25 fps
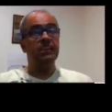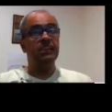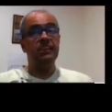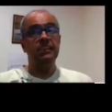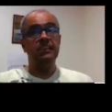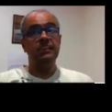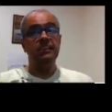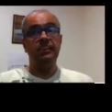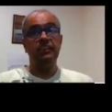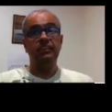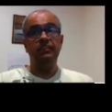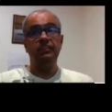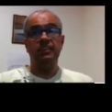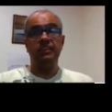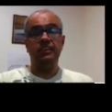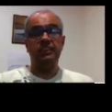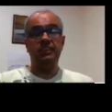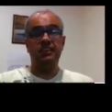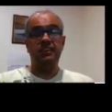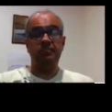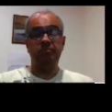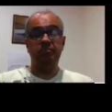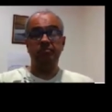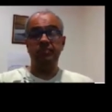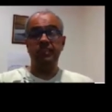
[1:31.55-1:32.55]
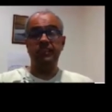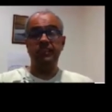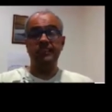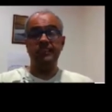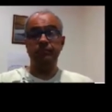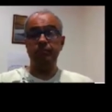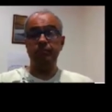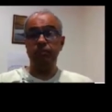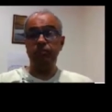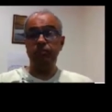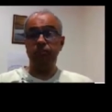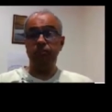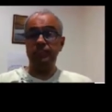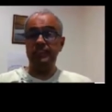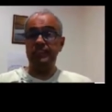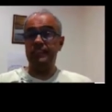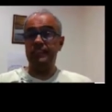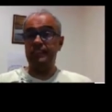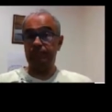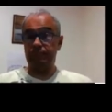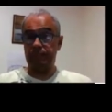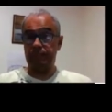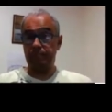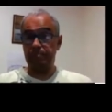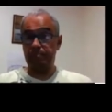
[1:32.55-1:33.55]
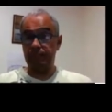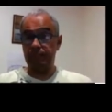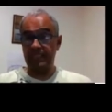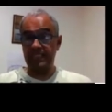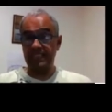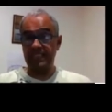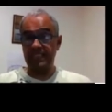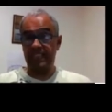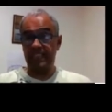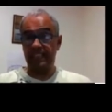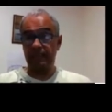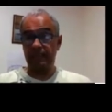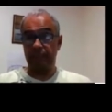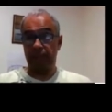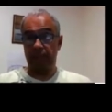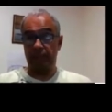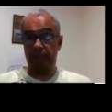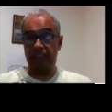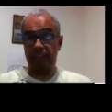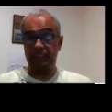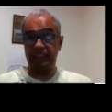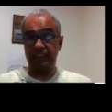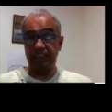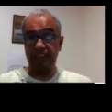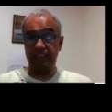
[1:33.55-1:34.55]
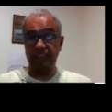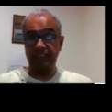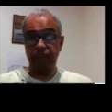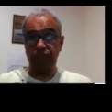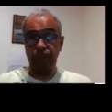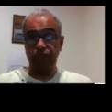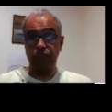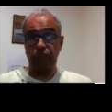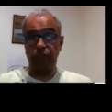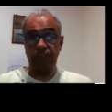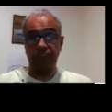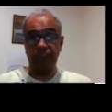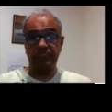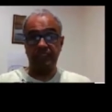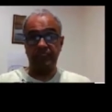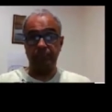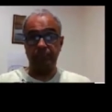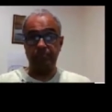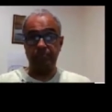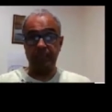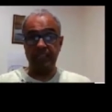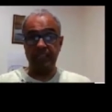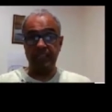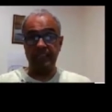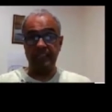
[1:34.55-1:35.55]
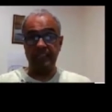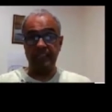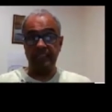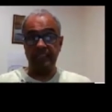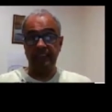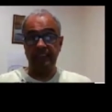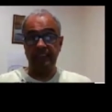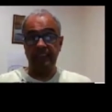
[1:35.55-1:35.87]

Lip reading: So let's move on to some of the basic commands that you'll want to be